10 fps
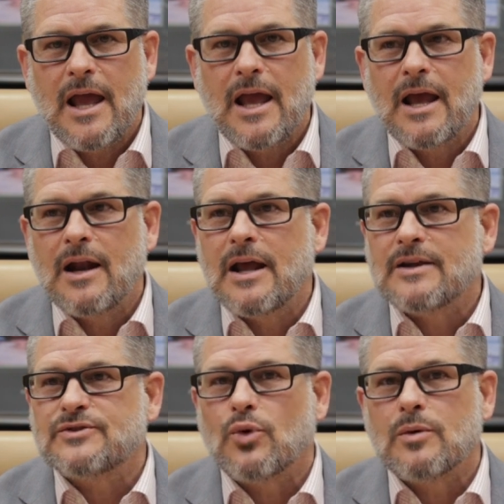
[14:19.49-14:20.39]
and
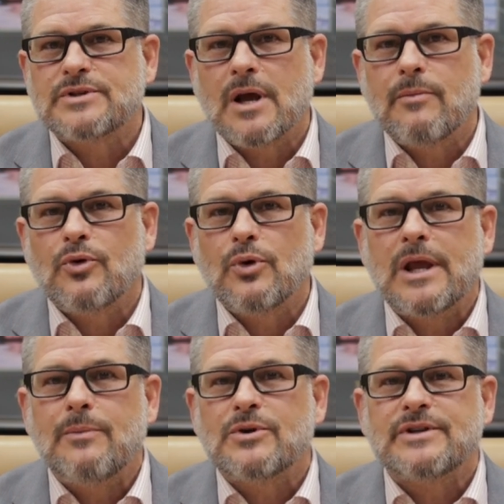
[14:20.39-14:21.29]
as storms come through,
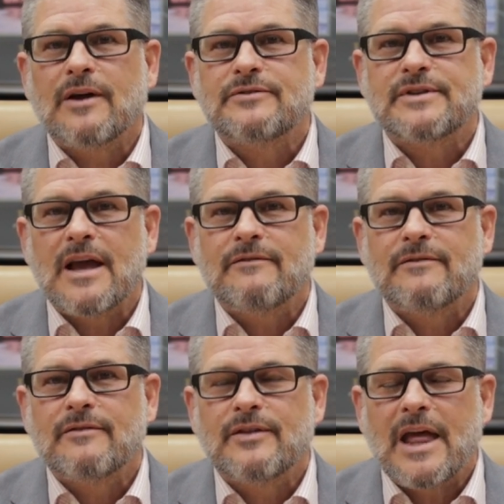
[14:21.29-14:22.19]
keep yourself safe.
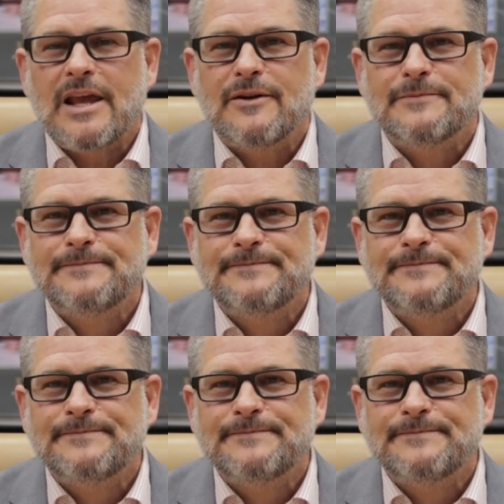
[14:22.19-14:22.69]
Thank you.